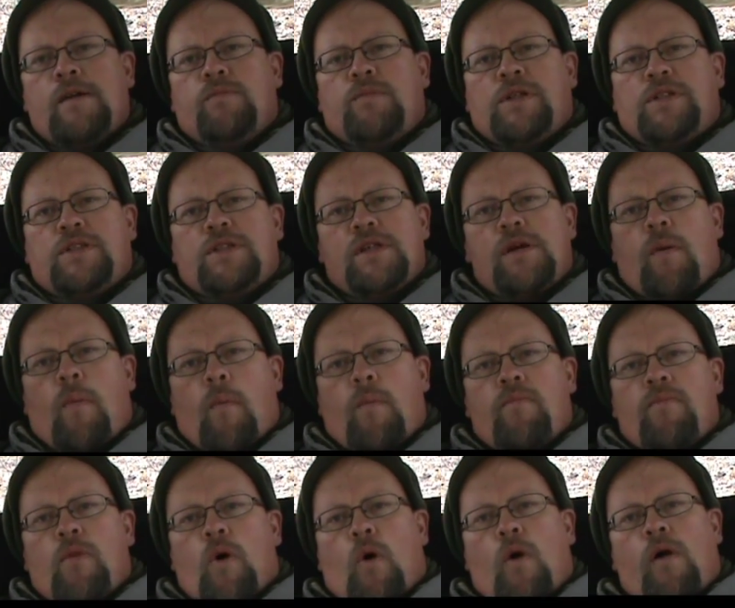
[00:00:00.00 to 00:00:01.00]
But
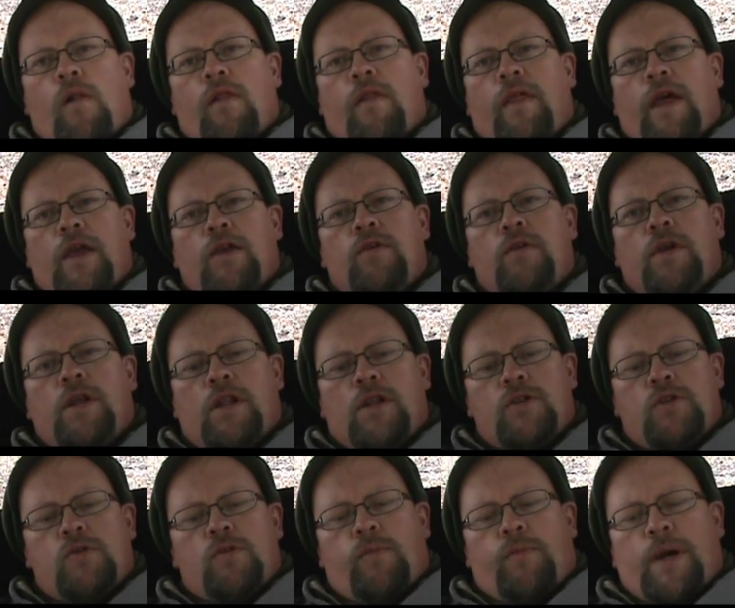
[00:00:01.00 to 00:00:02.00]
all of that you can get
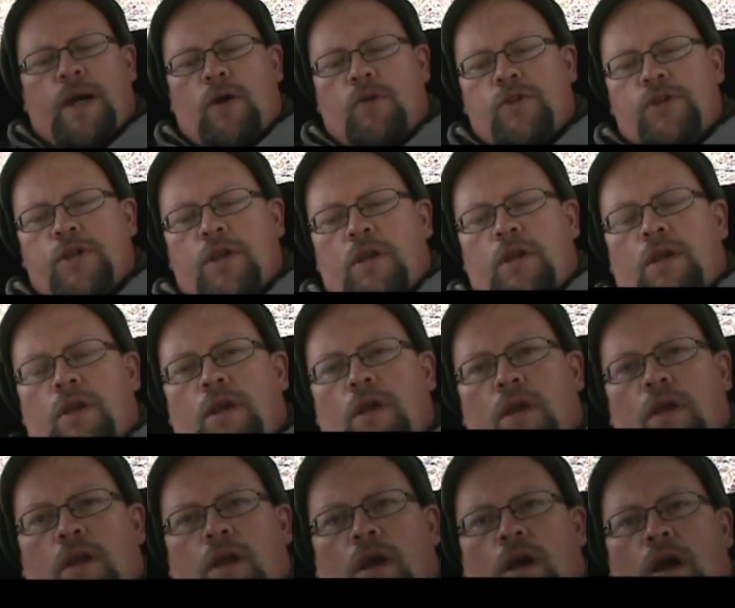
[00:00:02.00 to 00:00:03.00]
into a pouch
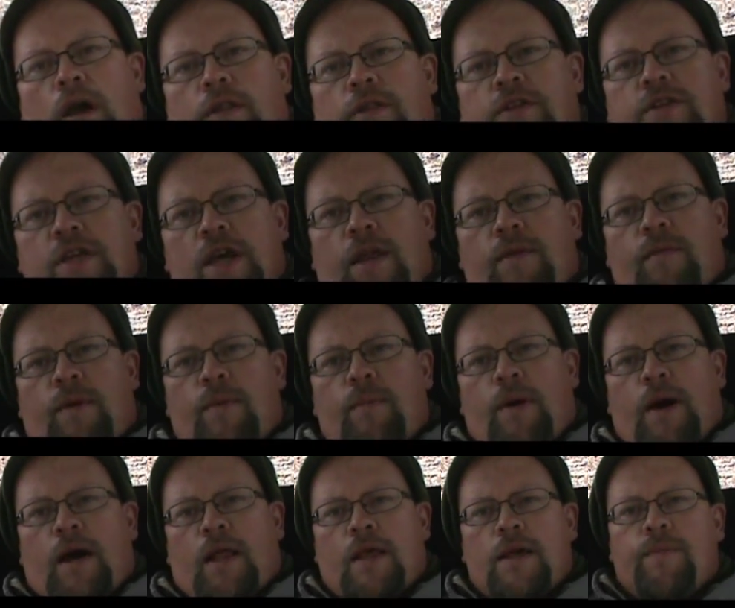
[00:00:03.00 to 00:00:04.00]
on the side of my
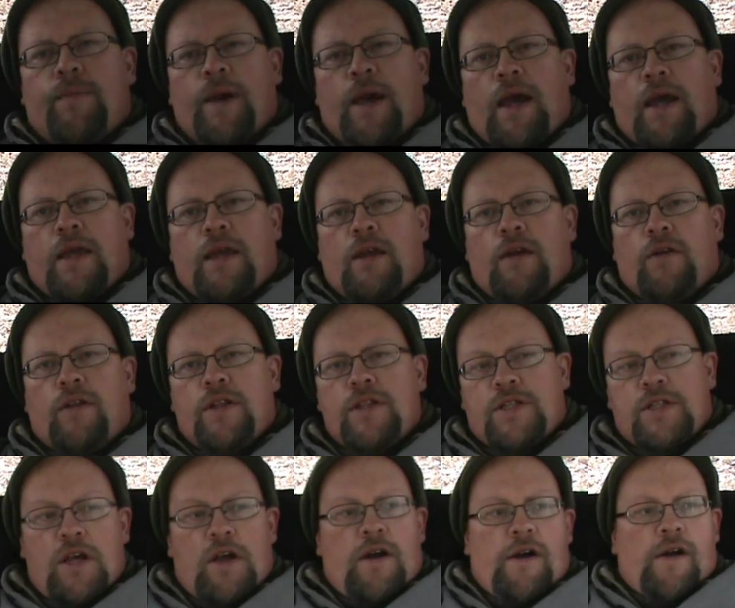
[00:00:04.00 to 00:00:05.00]
Molly pack here
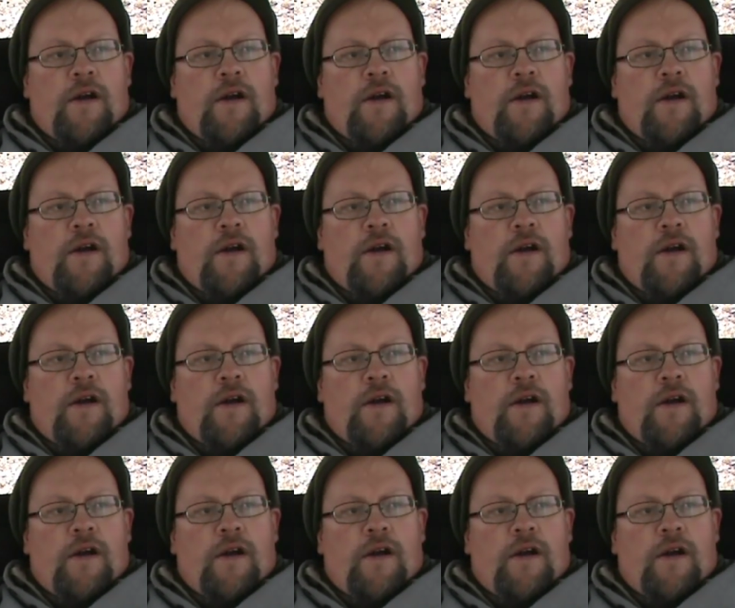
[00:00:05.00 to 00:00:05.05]
that's